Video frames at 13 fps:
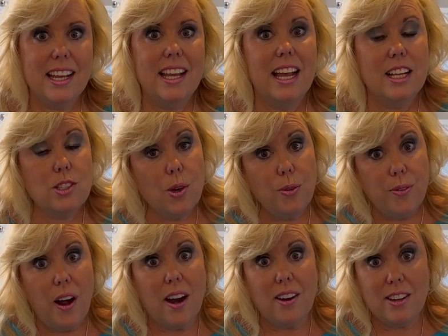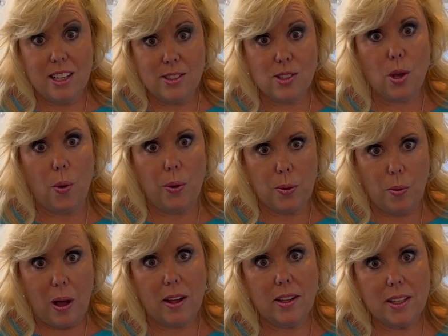And so far, it's going
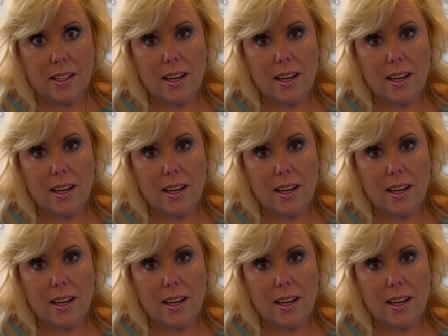well.